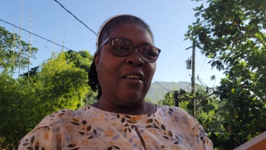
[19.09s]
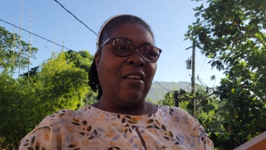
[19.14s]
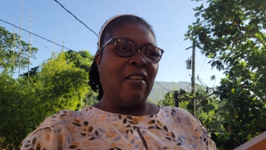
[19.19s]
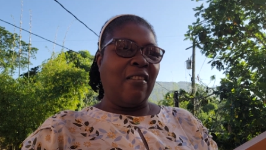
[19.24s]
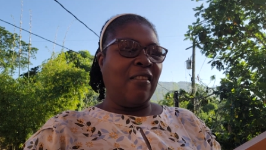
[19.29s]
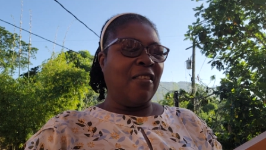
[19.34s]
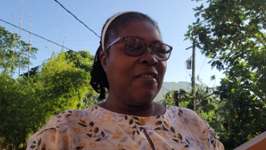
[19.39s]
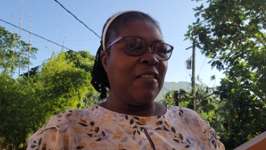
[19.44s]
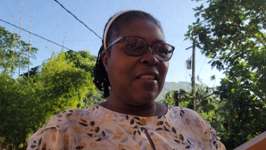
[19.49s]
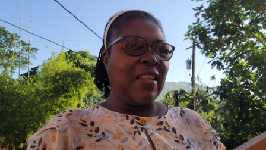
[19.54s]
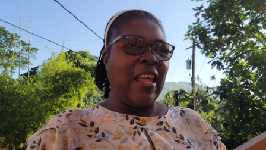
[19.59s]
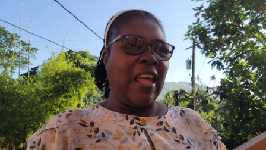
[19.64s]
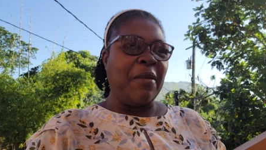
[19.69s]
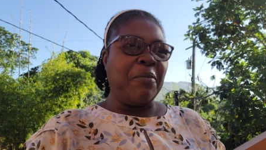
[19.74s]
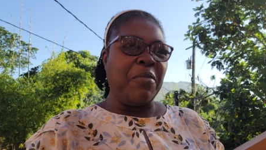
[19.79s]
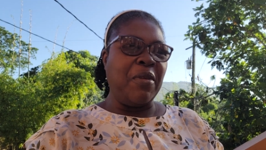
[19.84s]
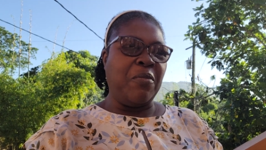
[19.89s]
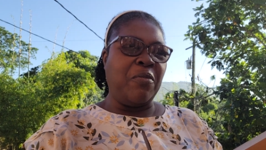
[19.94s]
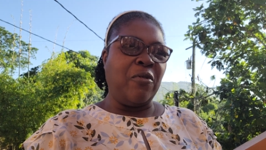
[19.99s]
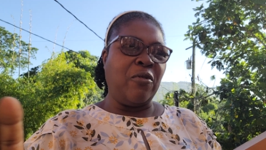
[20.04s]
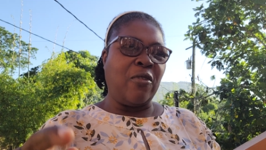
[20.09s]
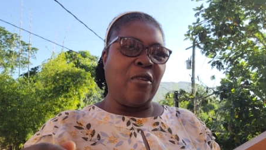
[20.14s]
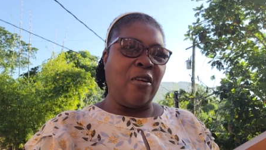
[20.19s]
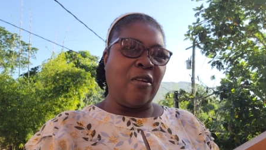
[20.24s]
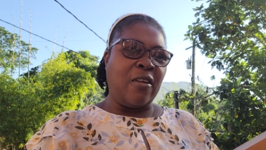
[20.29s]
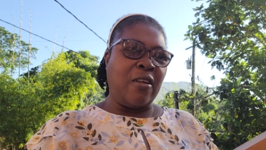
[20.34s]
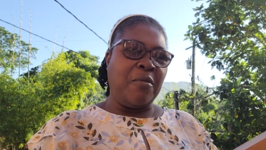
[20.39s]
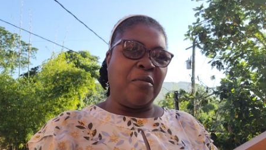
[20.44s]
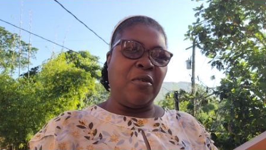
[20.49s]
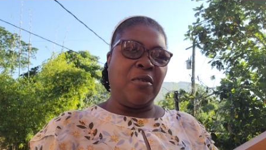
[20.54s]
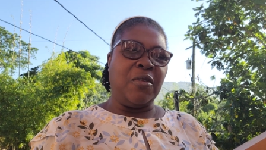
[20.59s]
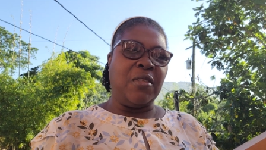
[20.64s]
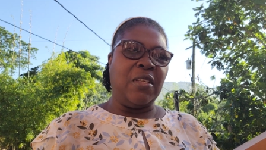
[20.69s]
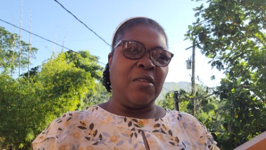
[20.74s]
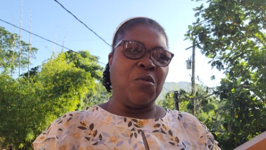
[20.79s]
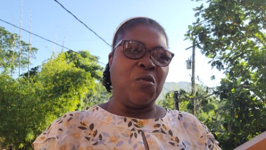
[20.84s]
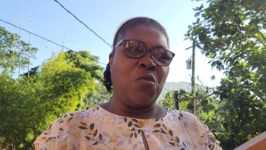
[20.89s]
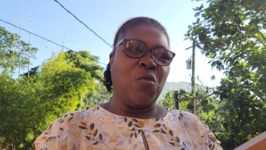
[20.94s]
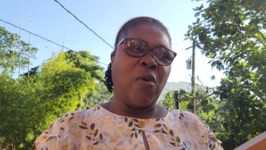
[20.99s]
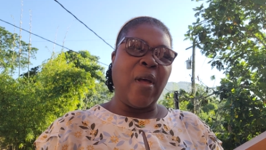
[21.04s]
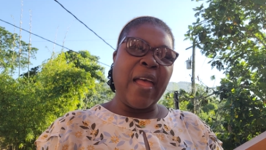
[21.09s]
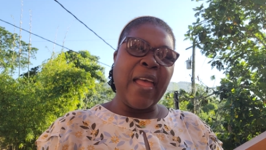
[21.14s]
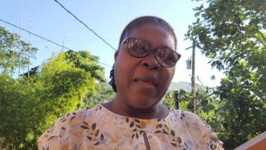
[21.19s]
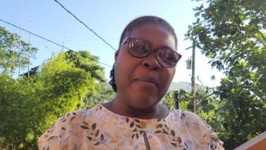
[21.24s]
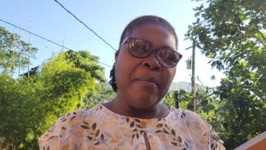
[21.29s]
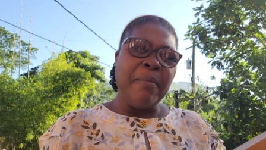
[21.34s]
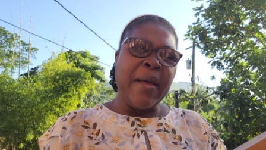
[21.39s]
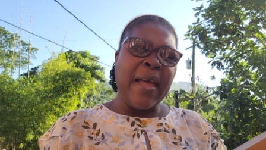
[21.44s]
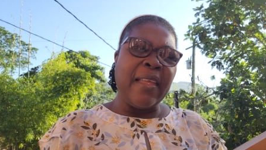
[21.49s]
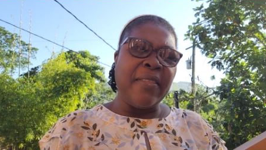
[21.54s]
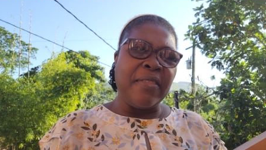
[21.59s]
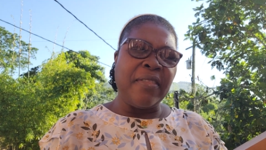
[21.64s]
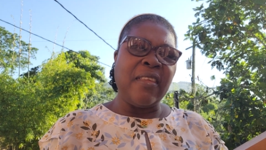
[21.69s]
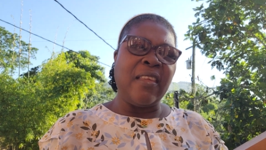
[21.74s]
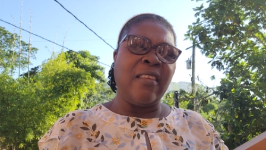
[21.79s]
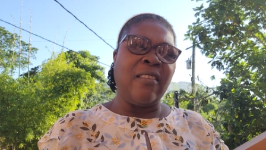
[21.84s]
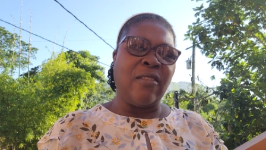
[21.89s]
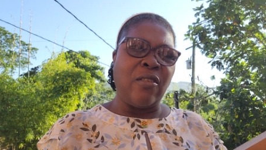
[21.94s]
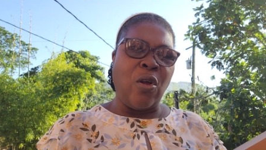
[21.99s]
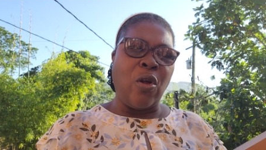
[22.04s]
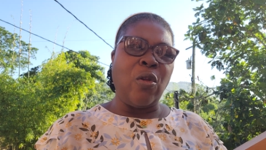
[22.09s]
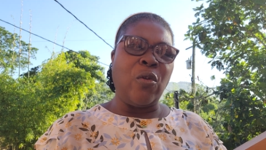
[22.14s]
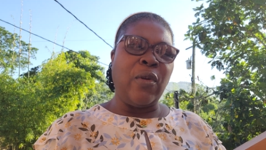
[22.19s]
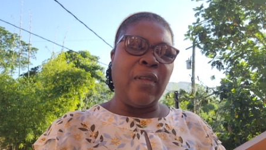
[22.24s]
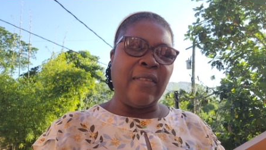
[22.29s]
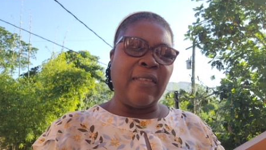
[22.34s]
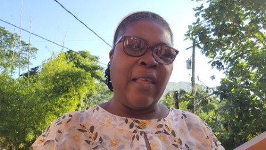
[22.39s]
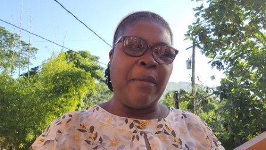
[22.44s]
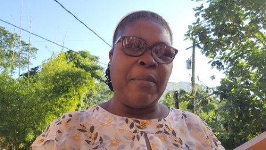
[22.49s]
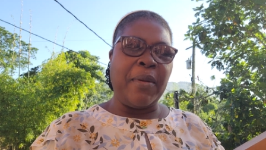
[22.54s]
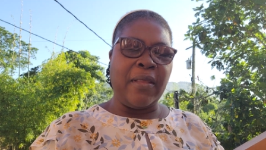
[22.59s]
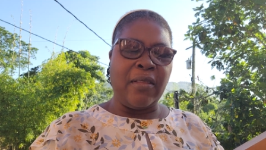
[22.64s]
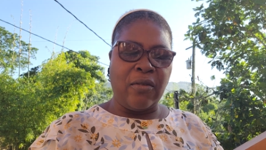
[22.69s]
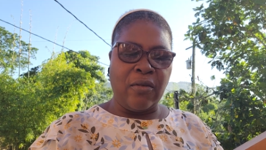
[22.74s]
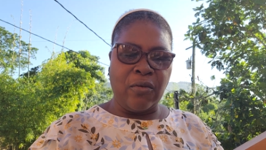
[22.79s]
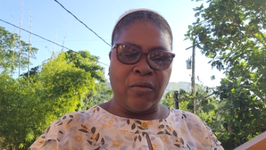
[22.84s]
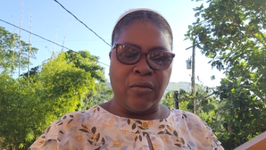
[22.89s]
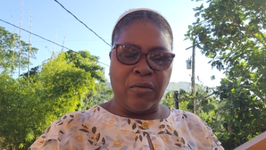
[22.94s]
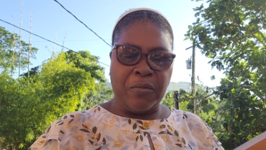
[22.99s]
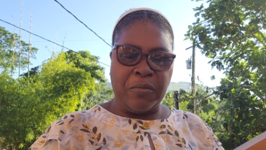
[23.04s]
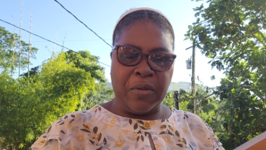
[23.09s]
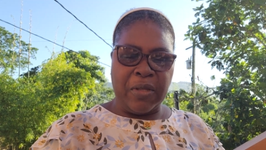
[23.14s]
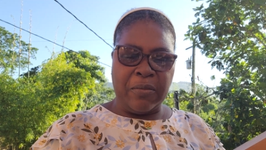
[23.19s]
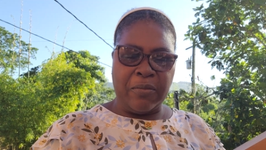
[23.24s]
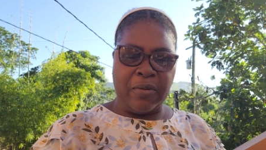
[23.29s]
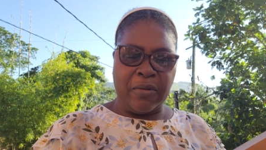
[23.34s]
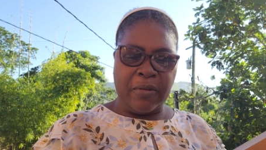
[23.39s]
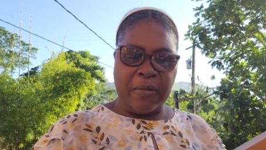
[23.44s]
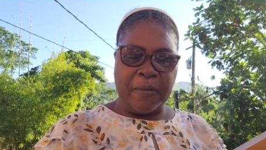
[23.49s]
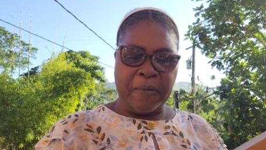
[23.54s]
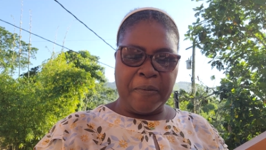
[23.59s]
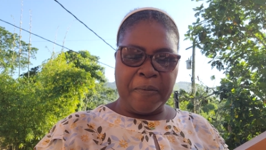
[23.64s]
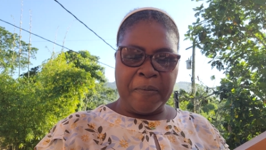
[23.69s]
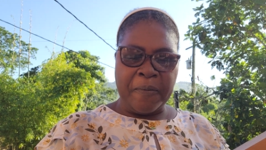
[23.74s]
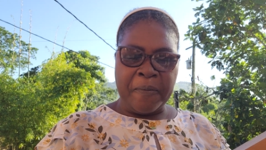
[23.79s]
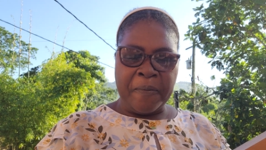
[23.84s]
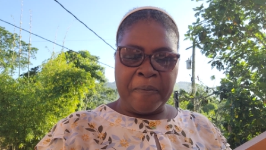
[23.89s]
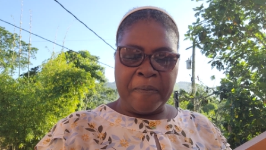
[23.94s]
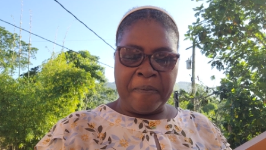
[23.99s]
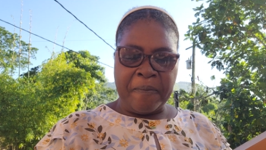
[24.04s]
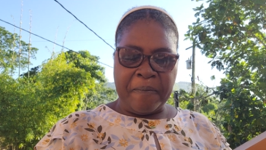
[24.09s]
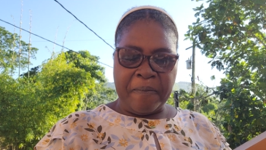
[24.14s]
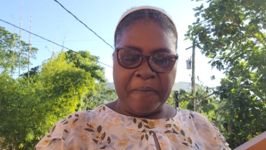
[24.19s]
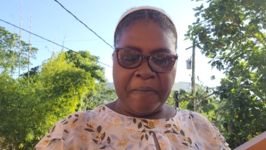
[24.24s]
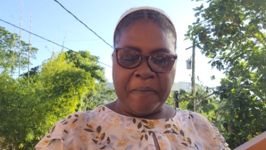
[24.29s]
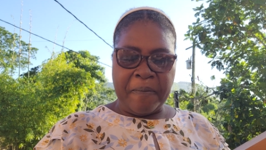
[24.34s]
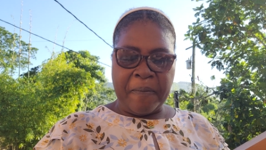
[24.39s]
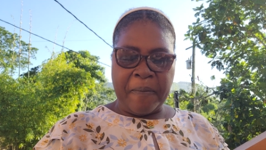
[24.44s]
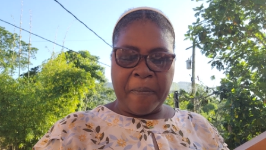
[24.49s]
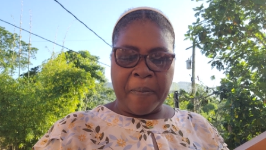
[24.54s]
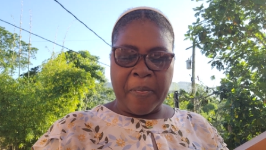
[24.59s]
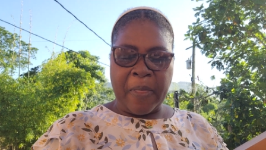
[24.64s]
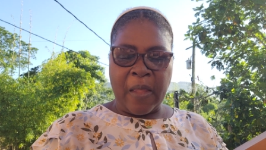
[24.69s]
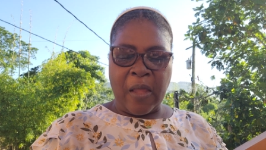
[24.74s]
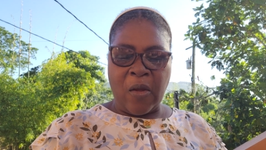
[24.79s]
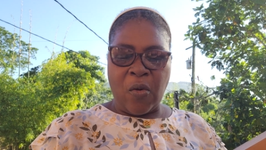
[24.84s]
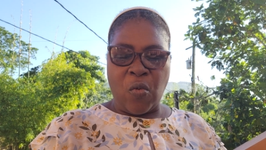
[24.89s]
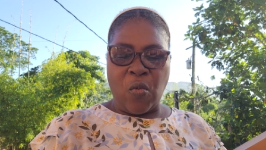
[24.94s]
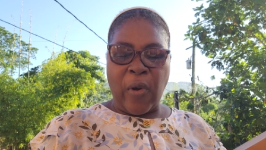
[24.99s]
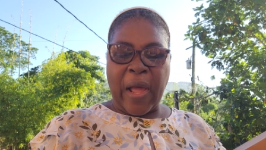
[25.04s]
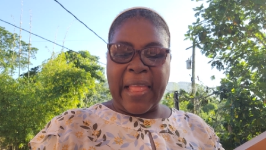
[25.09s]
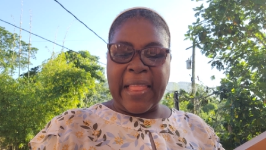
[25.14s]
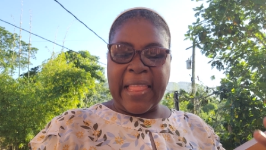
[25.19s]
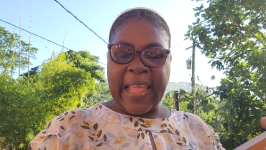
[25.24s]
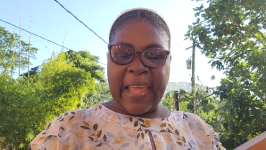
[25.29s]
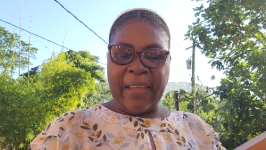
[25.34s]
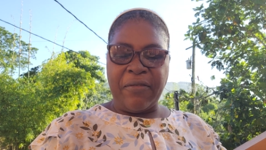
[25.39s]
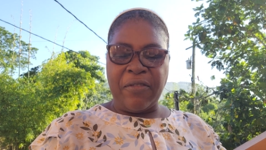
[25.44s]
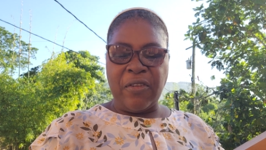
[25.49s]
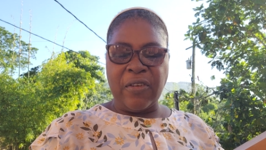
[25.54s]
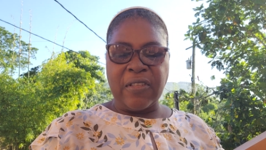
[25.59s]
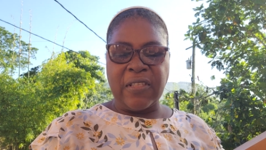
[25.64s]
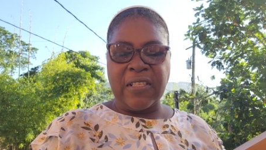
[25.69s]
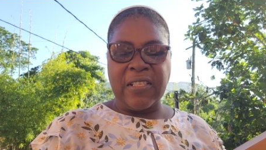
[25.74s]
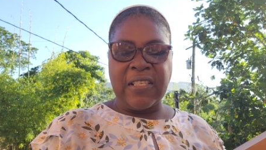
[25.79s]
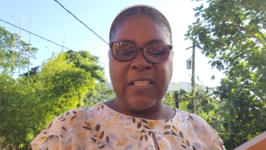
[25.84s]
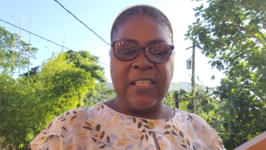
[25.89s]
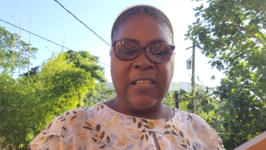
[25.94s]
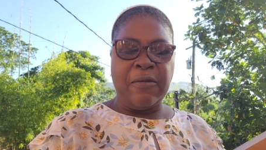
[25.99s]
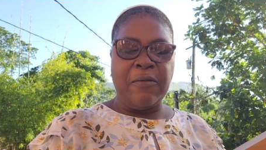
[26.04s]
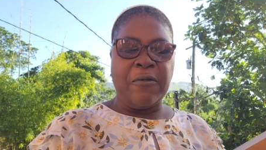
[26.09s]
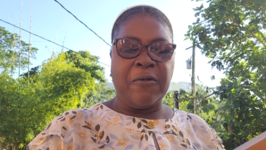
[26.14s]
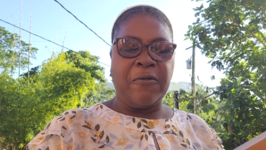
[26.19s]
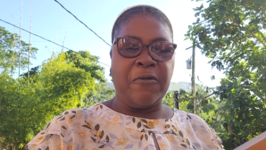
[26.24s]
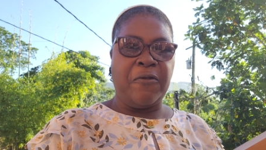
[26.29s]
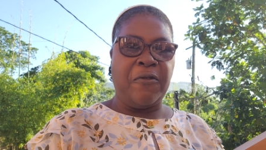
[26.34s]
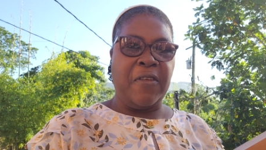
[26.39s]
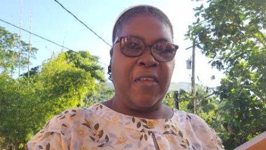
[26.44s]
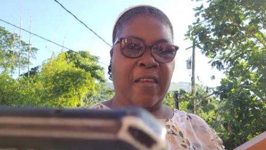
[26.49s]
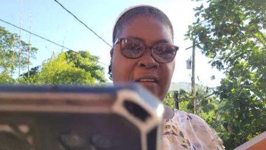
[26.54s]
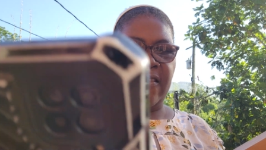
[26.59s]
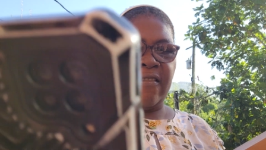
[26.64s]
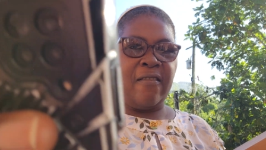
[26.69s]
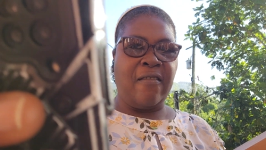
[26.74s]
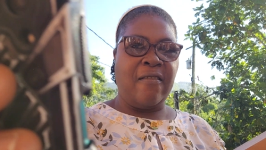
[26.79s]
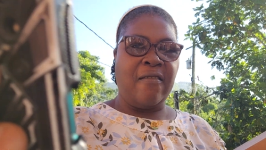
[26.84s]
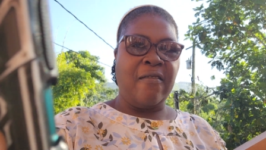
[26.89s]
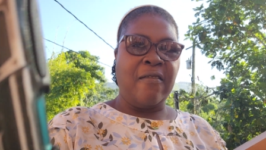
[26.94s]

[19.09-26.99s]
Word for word: All the time people talk about it. Why bad things always happen to good people? Hmm? Why life doesn't seem fair?